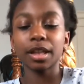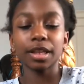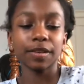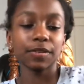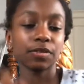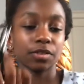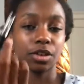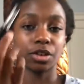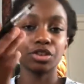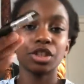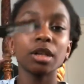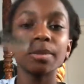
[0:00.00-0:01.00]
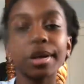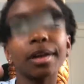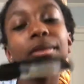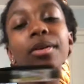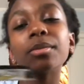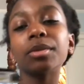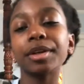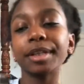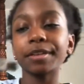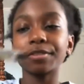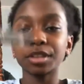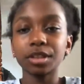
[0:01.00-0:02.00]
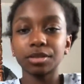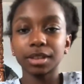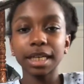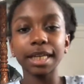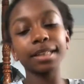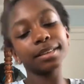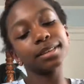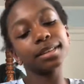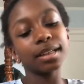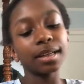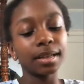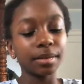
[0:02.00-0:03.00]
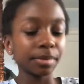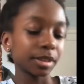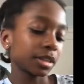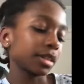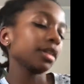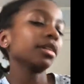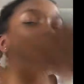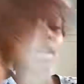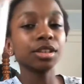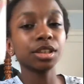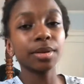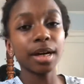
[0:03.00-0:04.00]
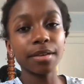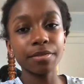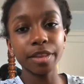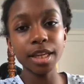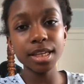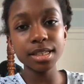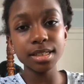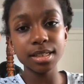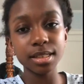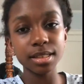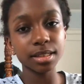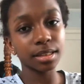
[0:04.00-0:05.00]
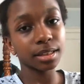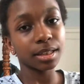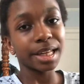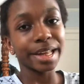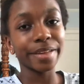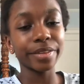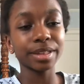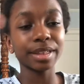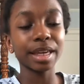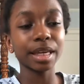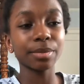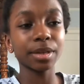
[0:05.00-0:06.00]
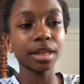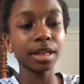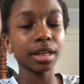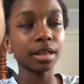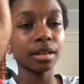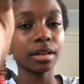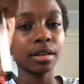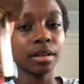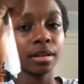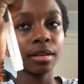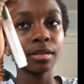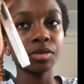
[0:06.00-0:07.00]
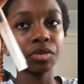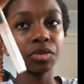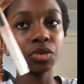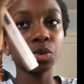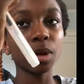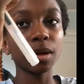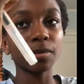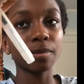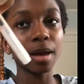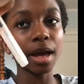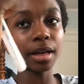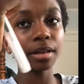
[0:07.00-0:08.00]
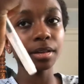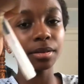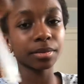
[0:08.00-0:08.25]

Like if you have a good gel pen at home, you can definitely use that. But then I also have this. And this came in a 12 pack.